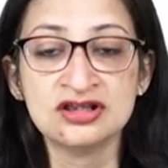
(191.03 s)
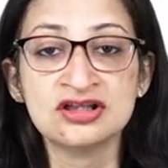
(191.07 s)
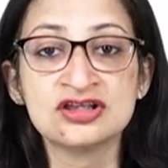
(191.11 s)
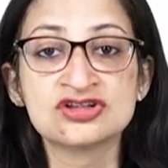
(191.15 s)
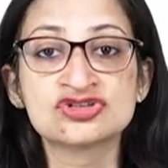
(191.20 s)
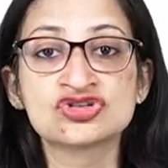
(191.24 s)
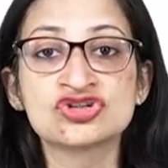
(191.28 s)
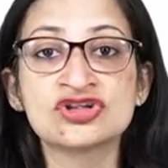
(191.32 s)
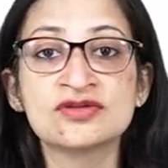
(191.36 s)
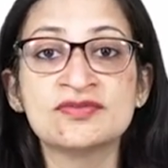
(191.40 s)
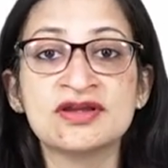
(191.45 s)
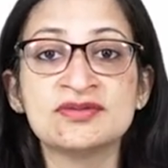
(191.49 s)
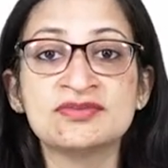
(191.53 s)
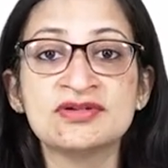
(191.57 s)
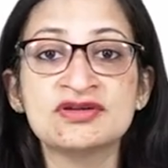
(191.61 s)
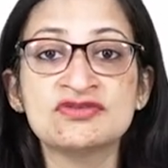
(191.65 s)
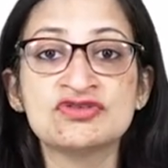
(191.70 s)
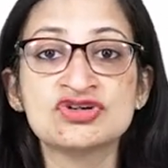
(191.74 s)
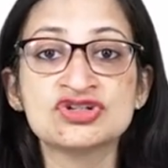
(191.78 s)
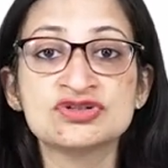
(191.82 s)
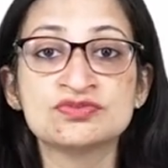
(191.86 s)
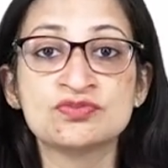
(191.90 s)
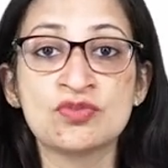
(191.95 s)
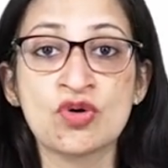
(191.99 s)
so the baby
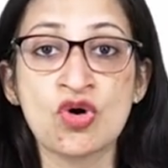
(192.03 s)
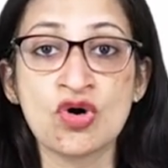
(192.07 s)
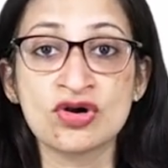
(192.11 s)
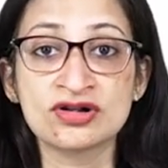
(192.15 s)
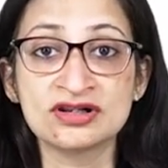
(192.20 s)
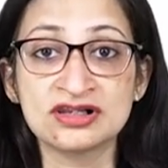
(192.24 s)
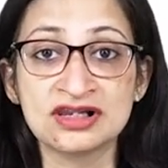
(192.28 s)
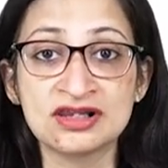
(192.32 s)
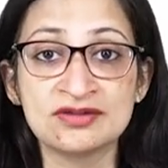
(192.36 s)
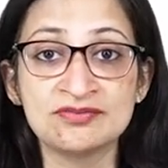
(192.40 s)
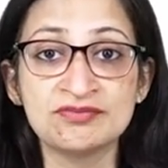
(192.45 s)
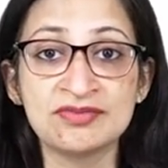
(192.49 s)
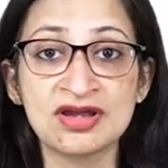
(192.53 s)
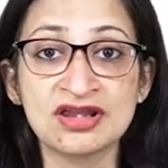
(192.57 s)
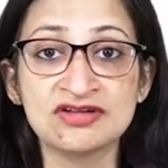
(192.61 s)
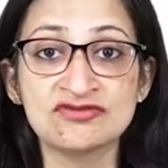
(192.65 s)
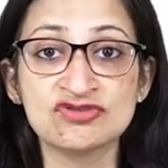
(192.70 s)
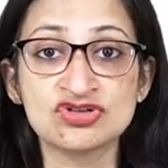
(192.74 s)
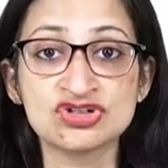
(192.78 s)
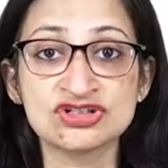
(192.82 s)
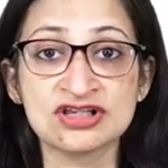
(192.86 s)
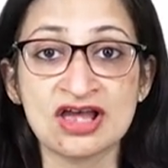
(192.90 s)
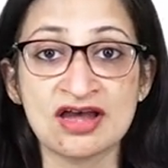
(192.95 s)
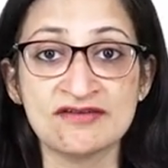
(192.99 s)
was born limp and
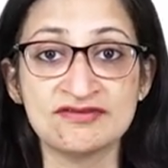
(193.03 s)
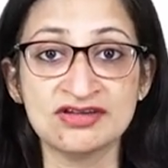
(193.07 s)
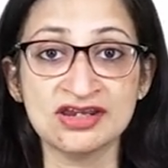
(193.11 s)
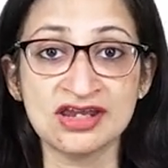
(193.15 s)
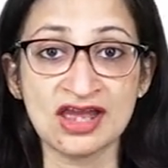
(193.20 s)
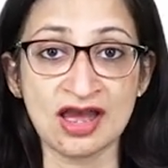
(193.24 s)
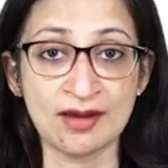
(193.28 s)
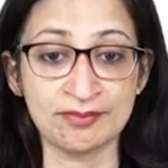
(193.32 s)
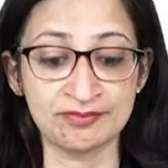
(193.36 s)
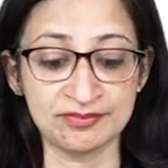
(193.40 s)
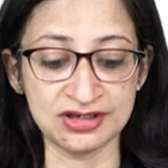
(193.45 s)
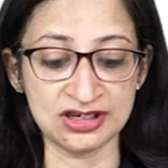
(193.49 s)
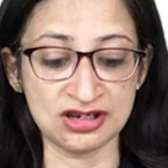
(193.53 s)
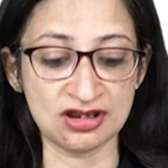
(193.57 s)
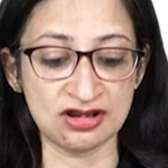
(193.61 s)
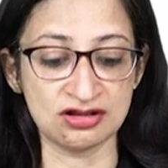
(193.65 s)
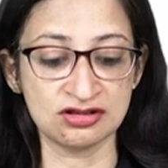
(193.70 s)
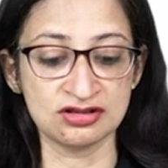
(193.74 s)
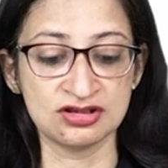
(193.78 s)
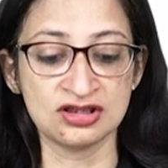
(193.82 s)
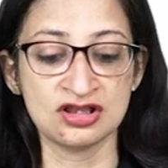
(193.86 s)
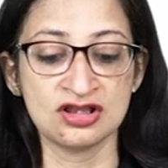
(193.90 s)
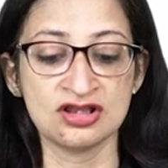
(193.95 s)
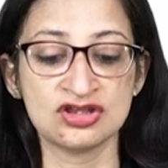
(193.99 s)
was having apnea
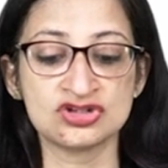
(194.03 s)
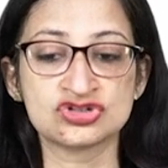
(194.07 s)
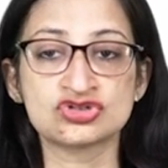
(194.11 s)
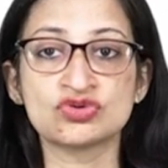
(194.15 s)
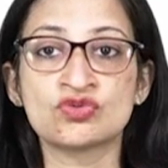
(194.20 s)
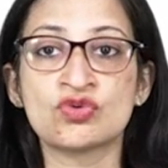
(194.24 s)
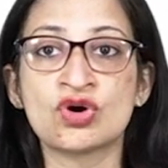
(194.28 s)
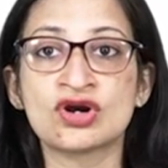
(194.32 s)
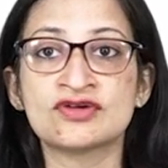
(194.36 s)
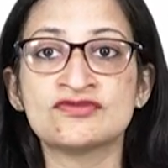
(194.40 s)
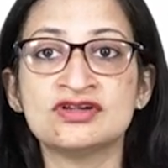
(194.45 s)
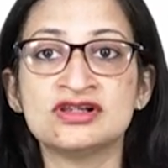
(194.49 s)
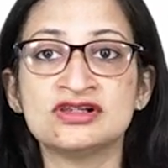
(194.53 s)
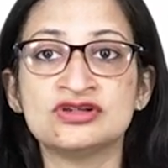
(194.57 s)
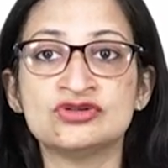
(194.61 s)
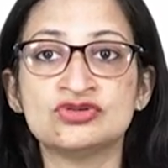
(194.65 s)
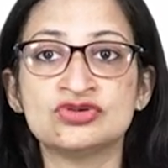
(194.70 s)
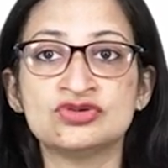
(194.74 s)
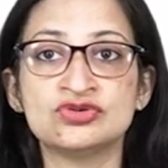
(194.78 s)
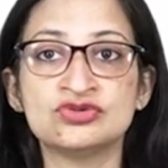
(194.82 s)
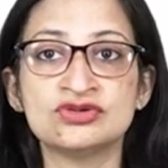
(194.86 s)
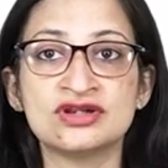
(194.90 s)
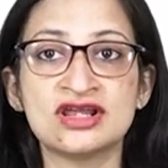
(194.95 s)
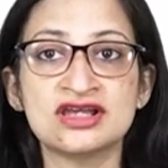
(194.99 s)
so what will you
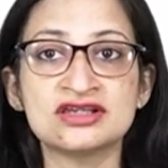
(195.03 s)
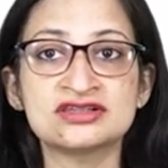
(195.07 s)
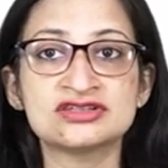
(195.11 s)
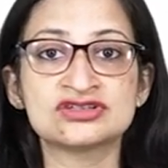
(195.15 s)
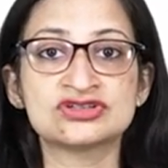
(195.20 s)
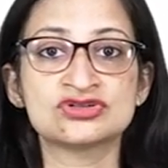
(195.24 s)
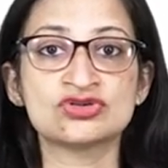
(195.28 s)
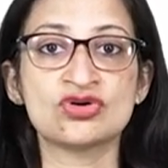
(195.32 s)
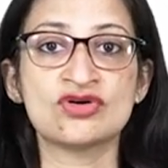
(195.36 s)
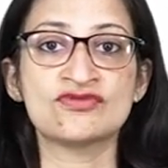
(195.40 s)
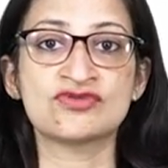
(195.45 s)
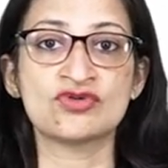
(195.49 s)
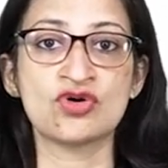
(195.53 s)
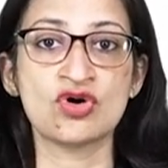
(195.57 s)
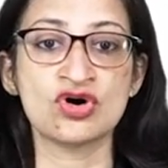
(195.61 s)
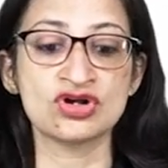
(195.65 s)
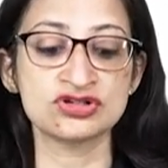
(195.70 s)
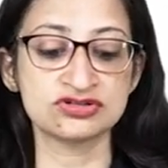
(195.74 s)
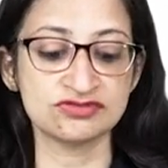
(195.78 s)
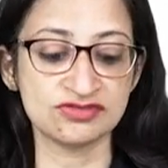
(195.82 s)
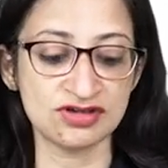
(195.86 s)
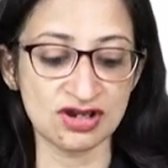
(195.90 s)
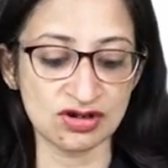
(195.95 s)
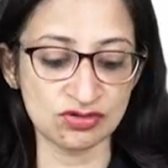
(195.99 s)
do next so of
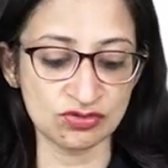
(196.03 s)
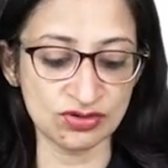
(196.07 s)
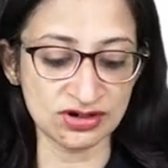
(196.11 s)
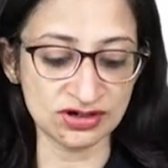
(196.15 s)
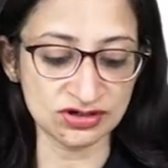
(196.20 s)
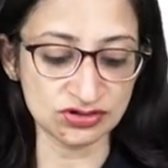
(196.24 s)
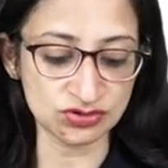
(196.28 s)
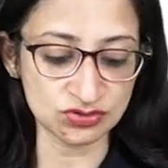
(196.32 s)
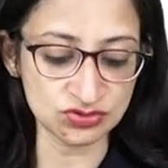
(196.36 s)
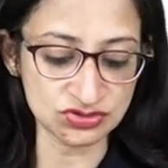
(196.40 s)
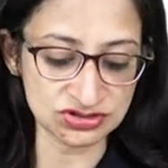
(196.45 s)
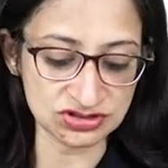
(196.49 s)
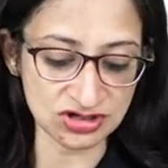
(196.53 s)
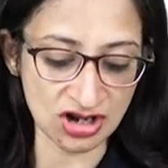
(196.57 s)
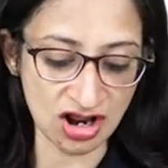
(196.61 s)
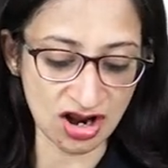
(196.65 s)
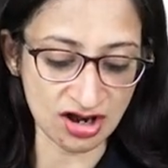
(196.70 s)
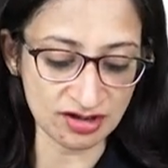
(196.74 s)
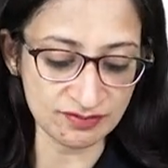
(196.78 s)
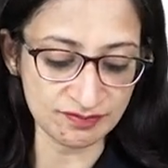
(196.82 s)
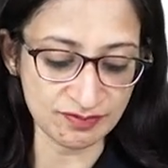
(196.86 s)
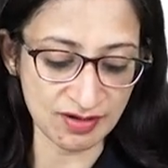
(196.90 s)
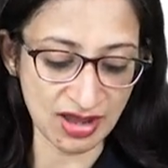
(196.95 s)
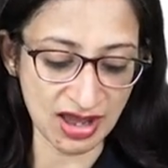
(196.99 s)
course we are going to
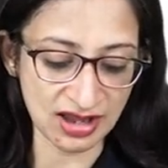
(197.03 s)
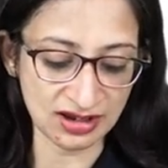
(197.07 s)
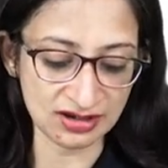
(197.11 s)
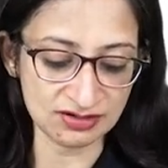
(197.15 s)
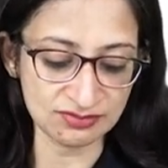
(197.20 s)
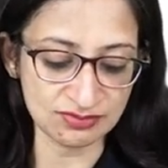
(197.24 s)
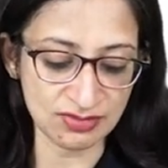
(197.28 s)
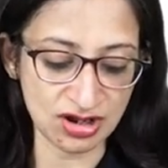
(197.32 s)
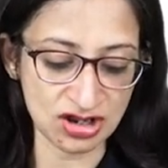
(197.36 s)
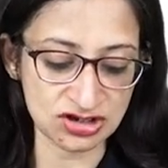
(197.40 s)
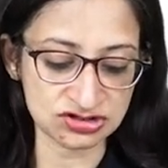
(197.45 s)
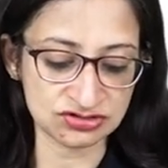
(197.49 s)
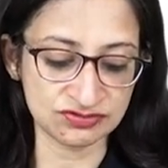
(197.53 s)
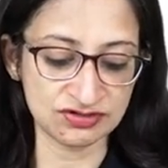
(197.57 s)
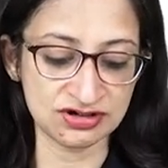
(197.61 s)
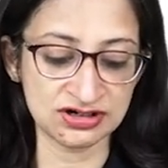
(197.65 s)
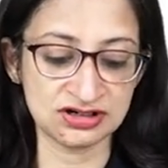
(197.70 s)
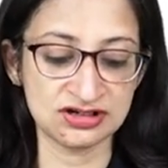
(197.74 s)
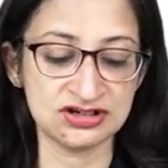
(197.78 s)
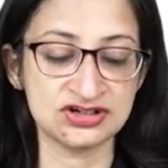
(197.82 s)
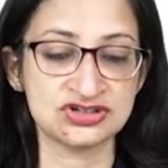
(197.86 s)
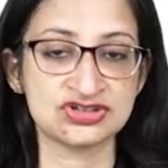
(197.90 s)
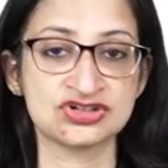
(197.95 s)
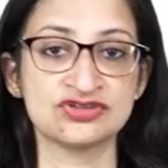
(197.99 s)
start bag and mask
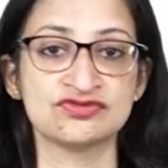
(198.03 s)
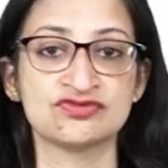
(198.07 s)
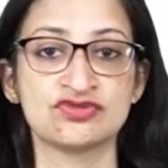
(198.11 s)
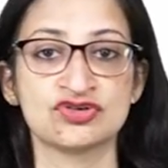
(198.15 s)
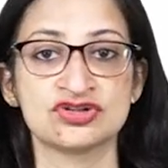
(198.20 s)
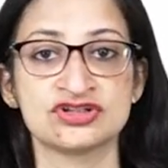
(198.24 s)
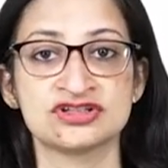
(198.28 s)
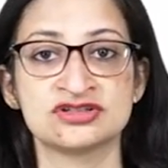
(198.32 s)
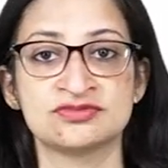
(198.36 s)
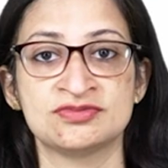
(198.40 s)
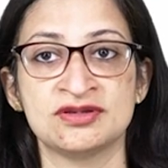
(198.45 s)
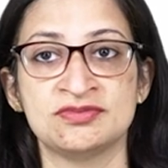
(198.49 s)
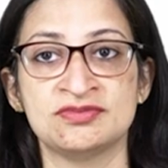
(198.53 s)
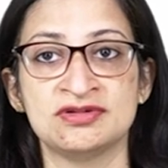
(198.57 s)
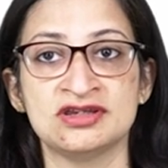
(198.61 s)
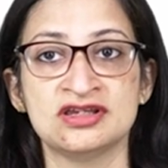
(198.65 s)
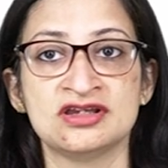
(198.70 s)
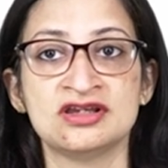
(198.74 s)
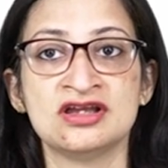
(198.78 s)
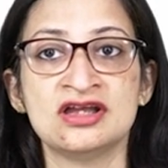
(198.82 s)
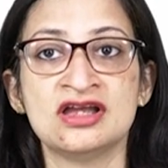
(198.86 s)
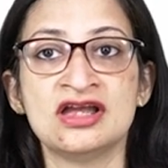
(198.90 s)
ventilation for this baby